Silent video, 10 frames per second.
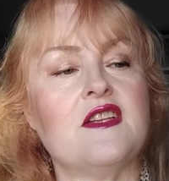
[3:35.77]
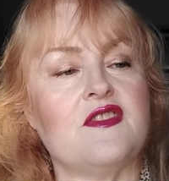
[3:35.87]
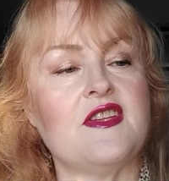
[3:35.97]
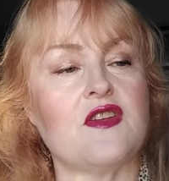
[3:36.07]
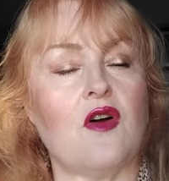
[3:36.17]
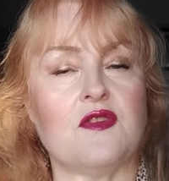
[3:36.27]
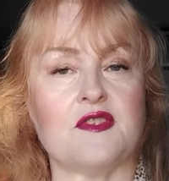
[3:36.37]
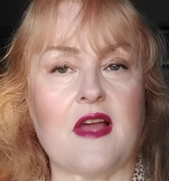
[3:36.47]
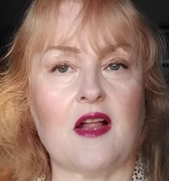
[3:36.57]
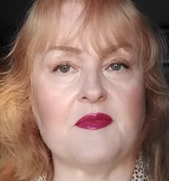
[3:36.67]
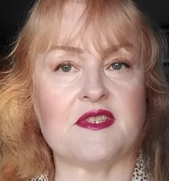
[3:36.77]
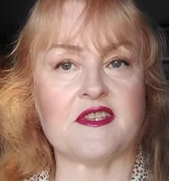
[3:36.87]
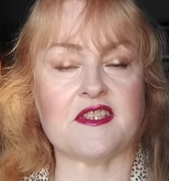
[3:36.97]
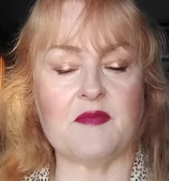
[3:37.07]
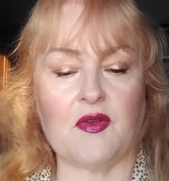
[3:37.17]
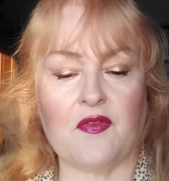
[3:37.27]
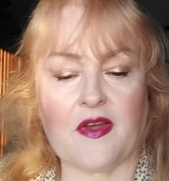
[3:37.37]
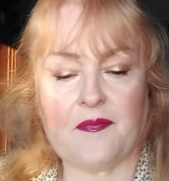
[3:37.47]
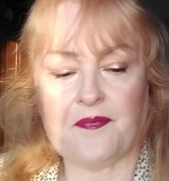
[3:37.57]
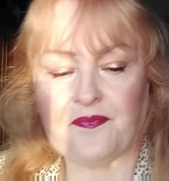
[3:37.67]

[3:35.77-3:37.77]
So this also helps as a smoother.